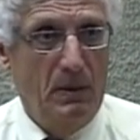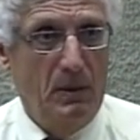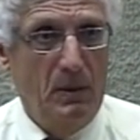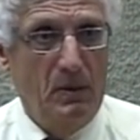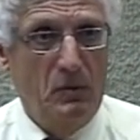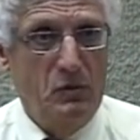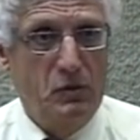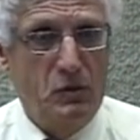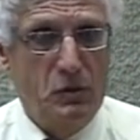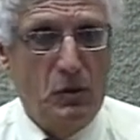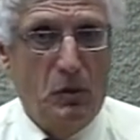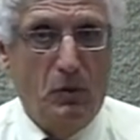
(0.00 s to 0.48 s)

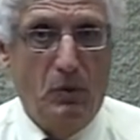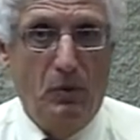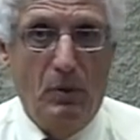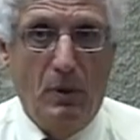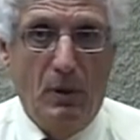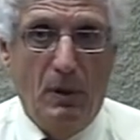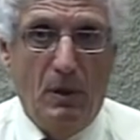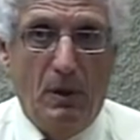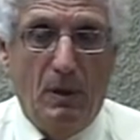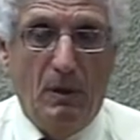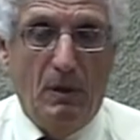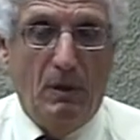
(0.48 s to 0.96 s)

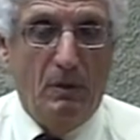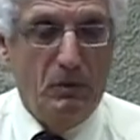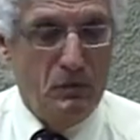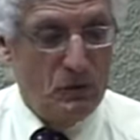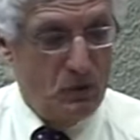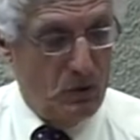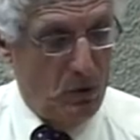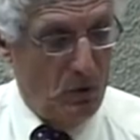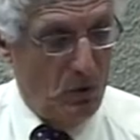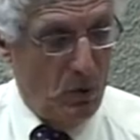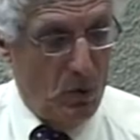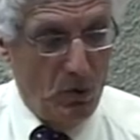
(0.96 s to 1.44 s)
So
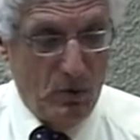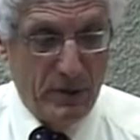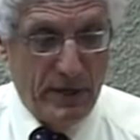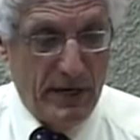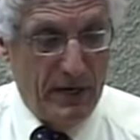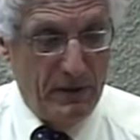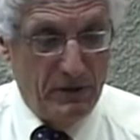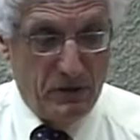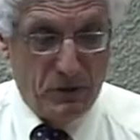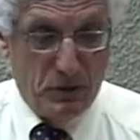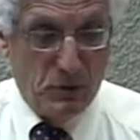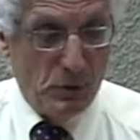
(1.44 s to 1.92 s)

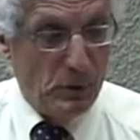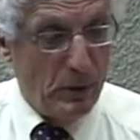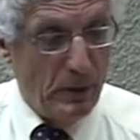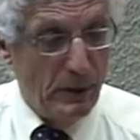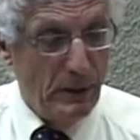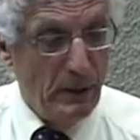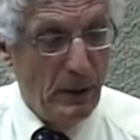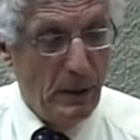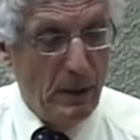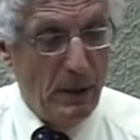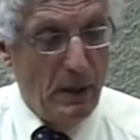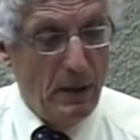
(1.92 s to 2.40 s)
okay,
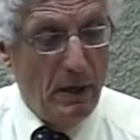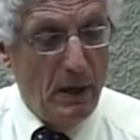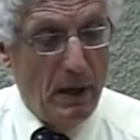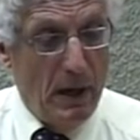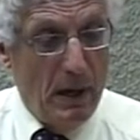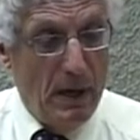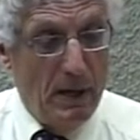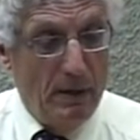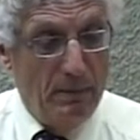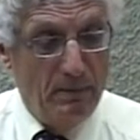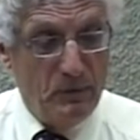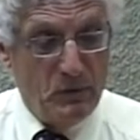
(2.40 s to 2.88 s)
Stuart.
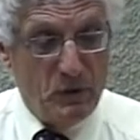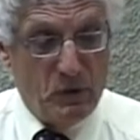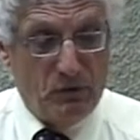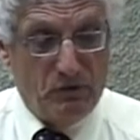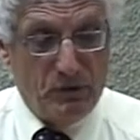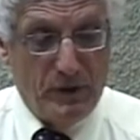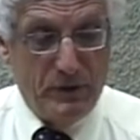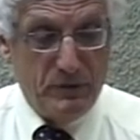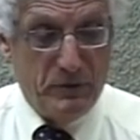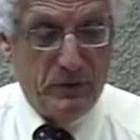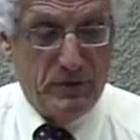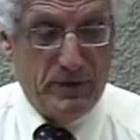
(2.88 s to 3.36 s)
So
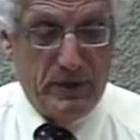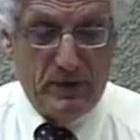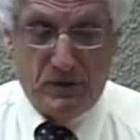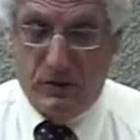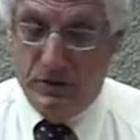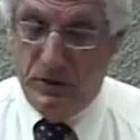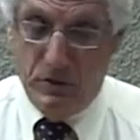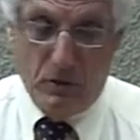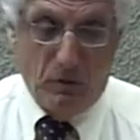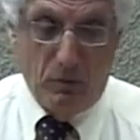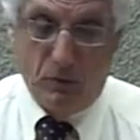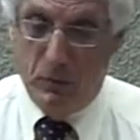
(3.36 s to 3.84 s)
Fraser
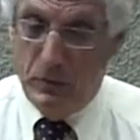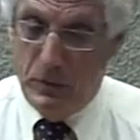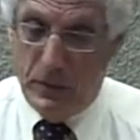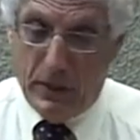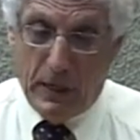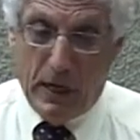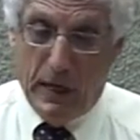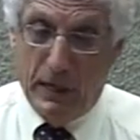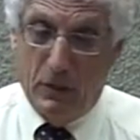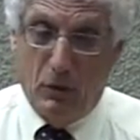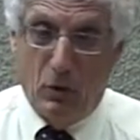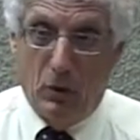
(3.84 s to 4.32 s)
says, you know, you
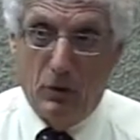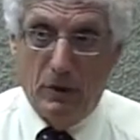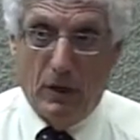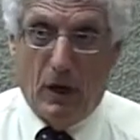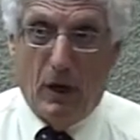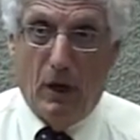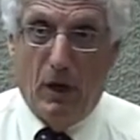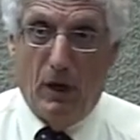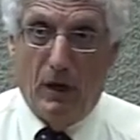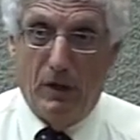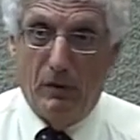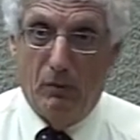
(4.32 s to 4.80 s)
got to go to
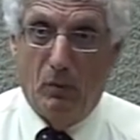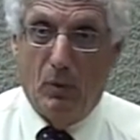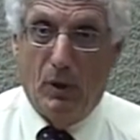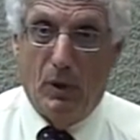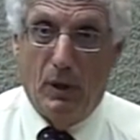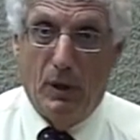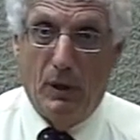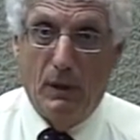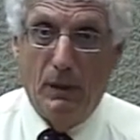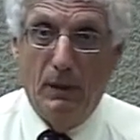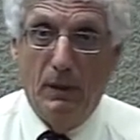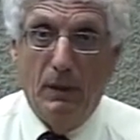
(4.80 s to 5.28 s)

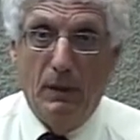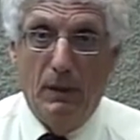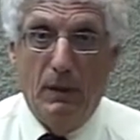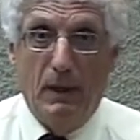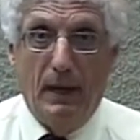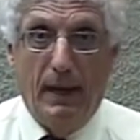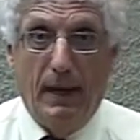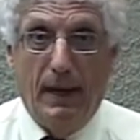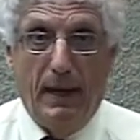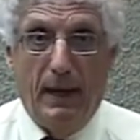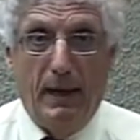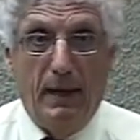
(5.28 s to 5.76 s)
Ottawa
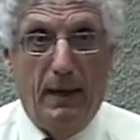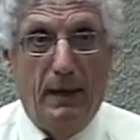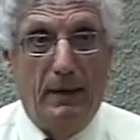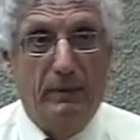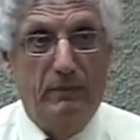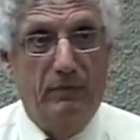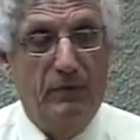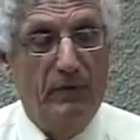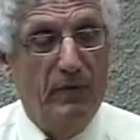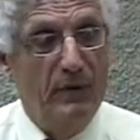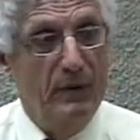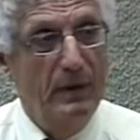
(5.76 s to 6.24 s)

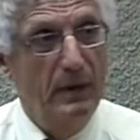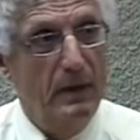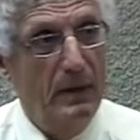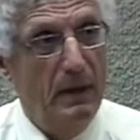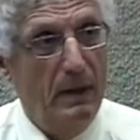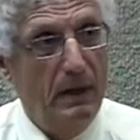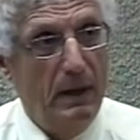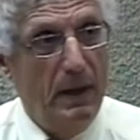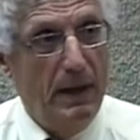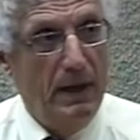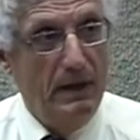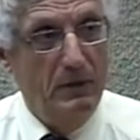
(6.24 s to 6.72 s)
and
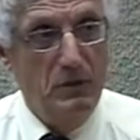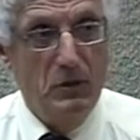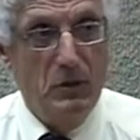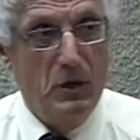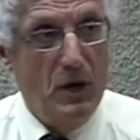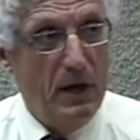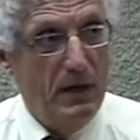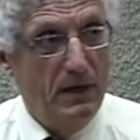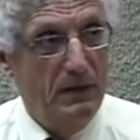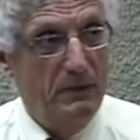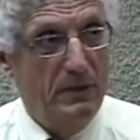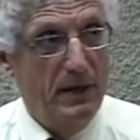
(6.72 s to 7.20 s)
you
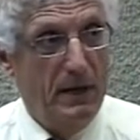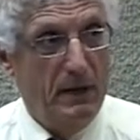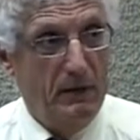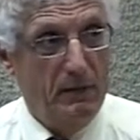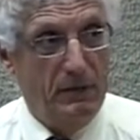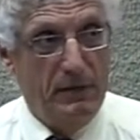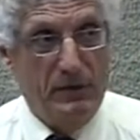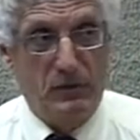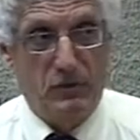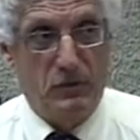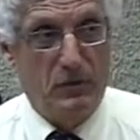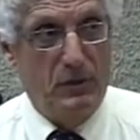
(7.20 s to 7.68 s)
got to tell
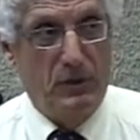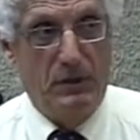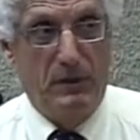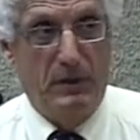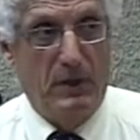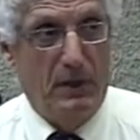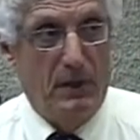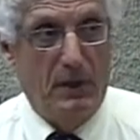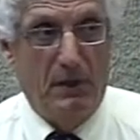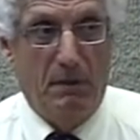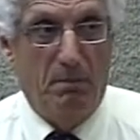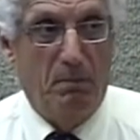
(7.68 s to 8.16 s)
this to
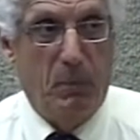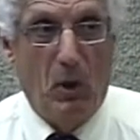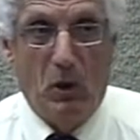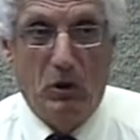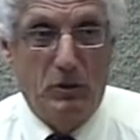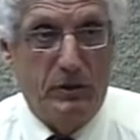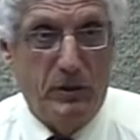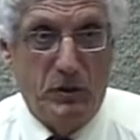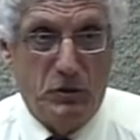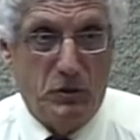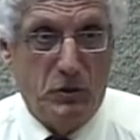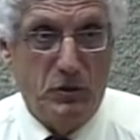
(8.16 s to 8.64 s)
the
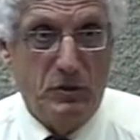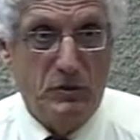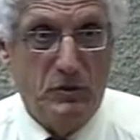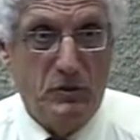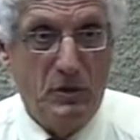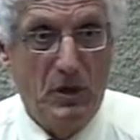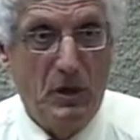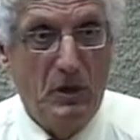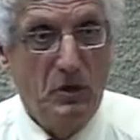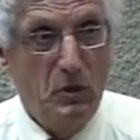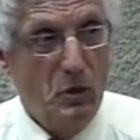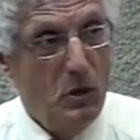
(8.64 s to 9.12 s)

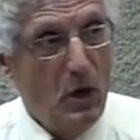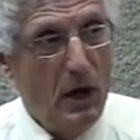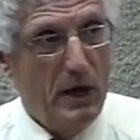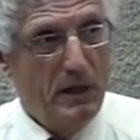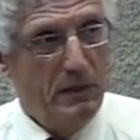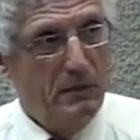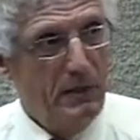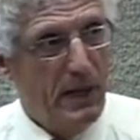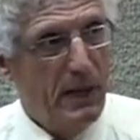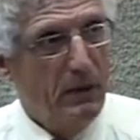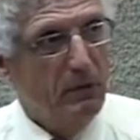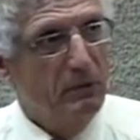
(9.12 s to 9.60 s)
politicians. You got
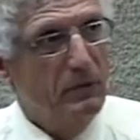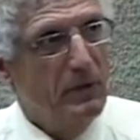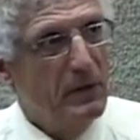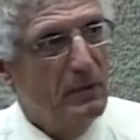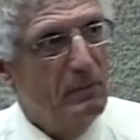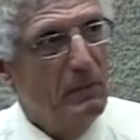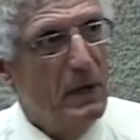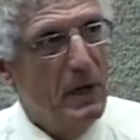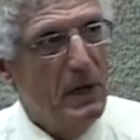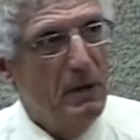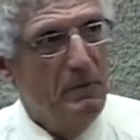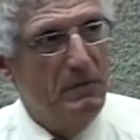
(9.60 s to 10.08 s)
to tell
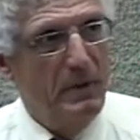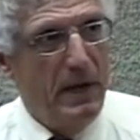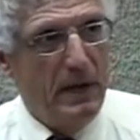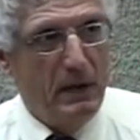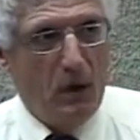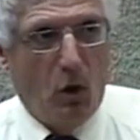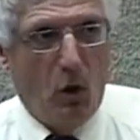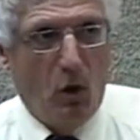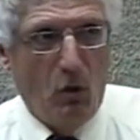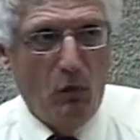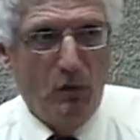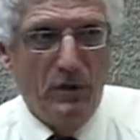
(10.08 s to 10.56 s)
them that
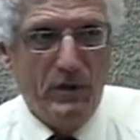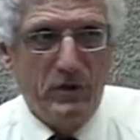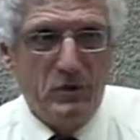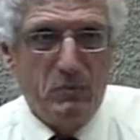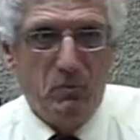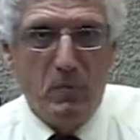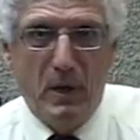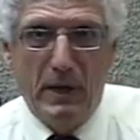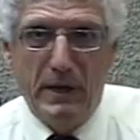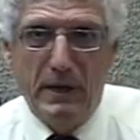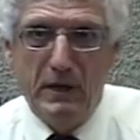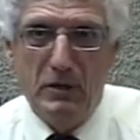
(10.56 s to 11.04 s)
all this
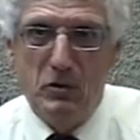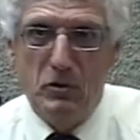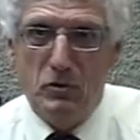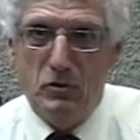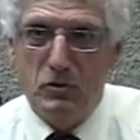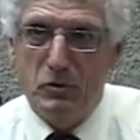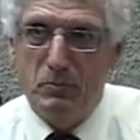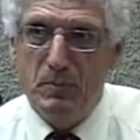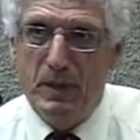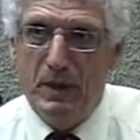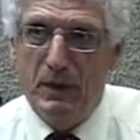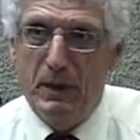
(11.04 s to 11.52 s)
money you're
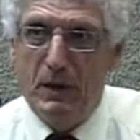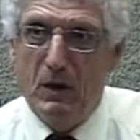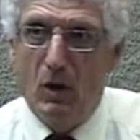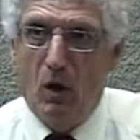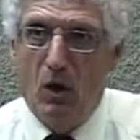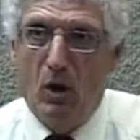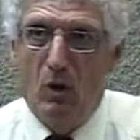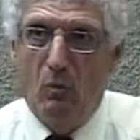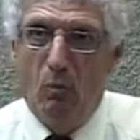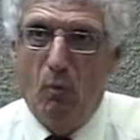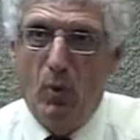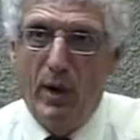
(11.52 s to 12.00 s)
spending
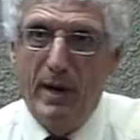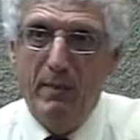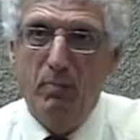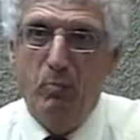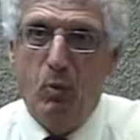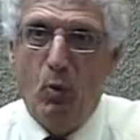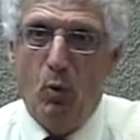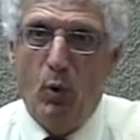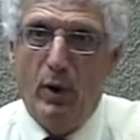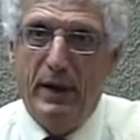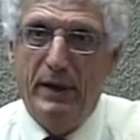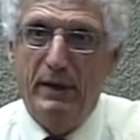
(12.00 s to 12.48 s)
on
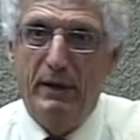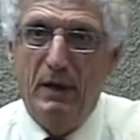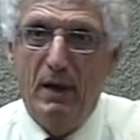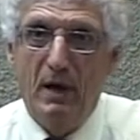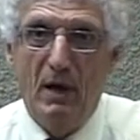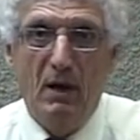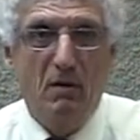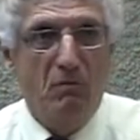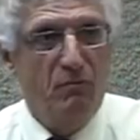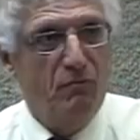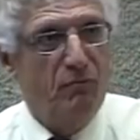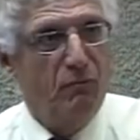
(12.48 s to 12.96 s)
Waypoint
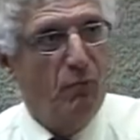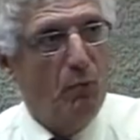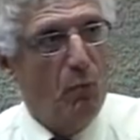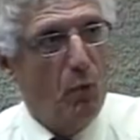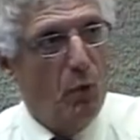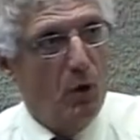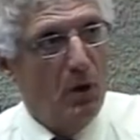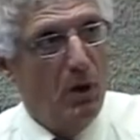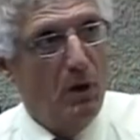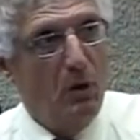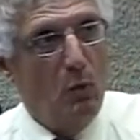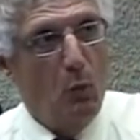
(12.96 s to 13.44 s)

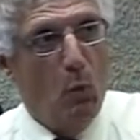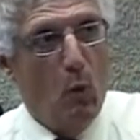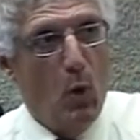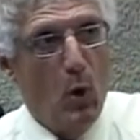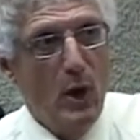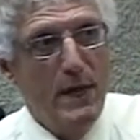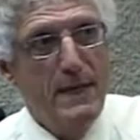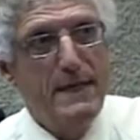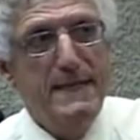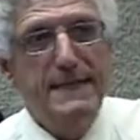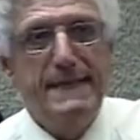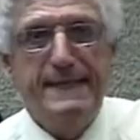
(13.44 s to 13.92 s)
for
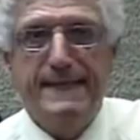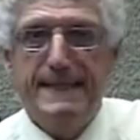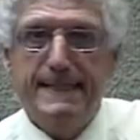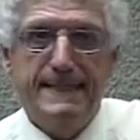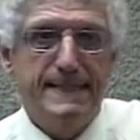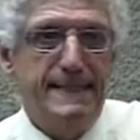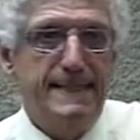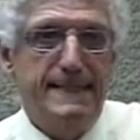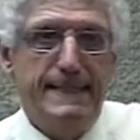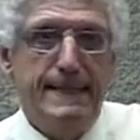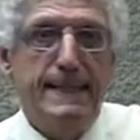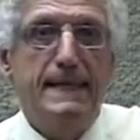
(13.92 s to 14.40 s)

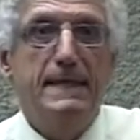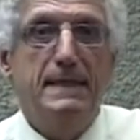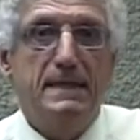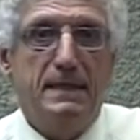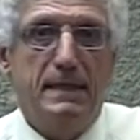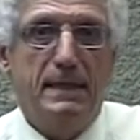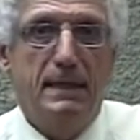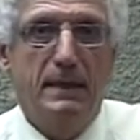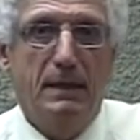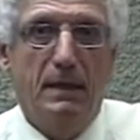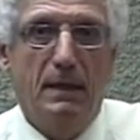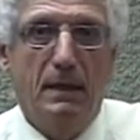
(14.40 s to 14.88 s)

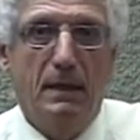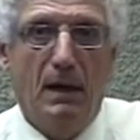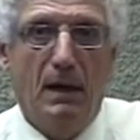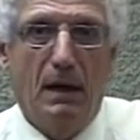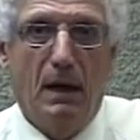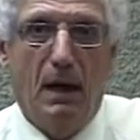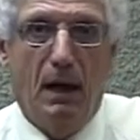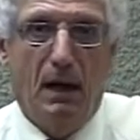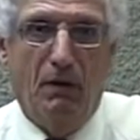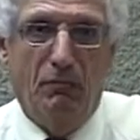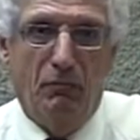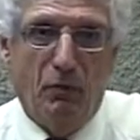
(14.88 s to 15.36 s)
1/16th
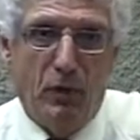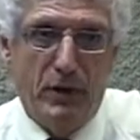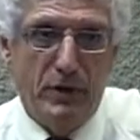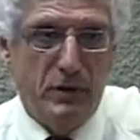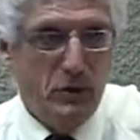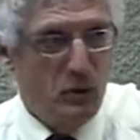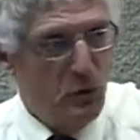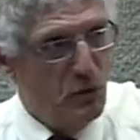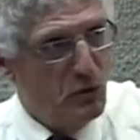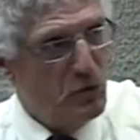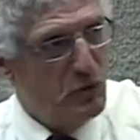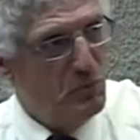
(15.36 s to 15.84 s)
of what
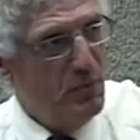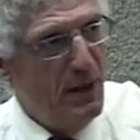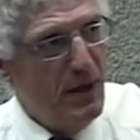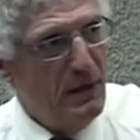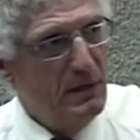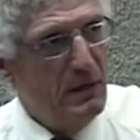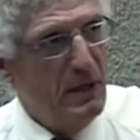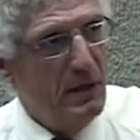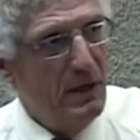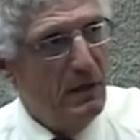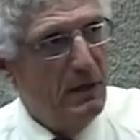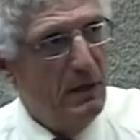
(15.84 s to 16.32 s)
you're
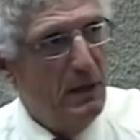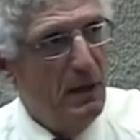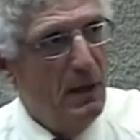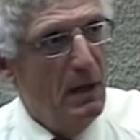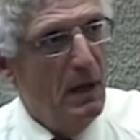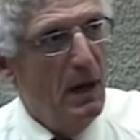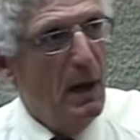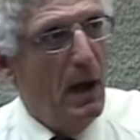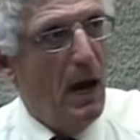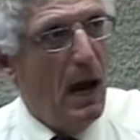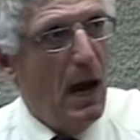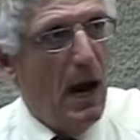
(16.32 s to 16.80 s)
spending,
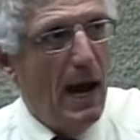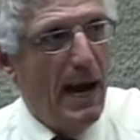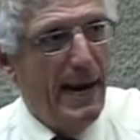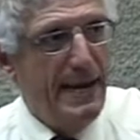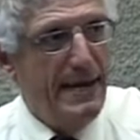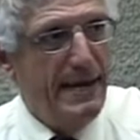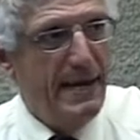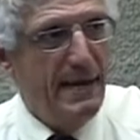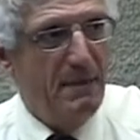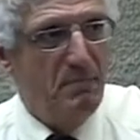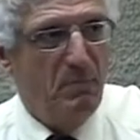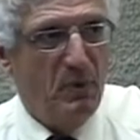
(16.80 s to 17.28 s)
I
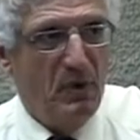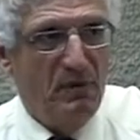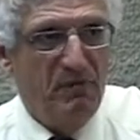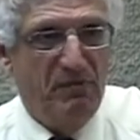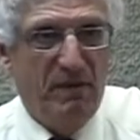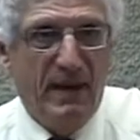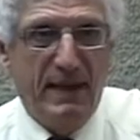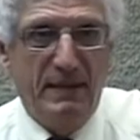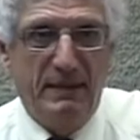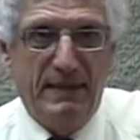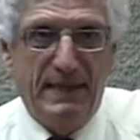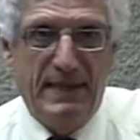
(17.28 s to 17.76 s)
can
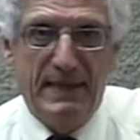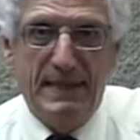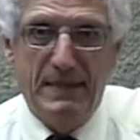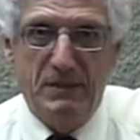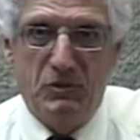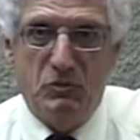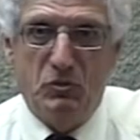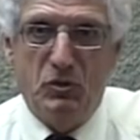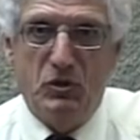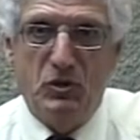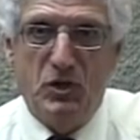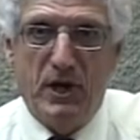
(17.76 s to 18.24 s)
prevent
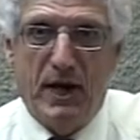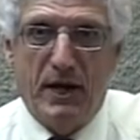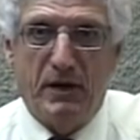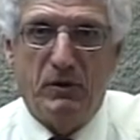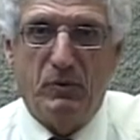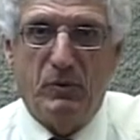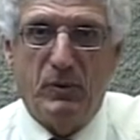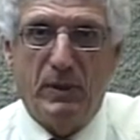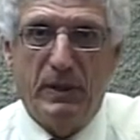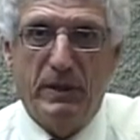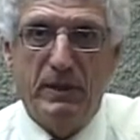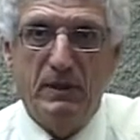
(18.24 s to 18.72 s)
these
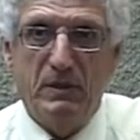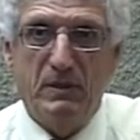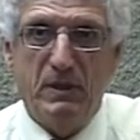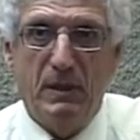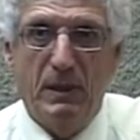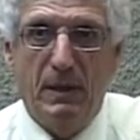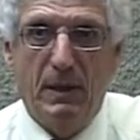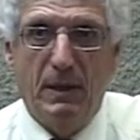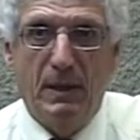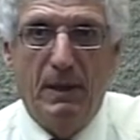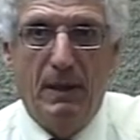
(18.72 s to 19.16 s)
trajectories.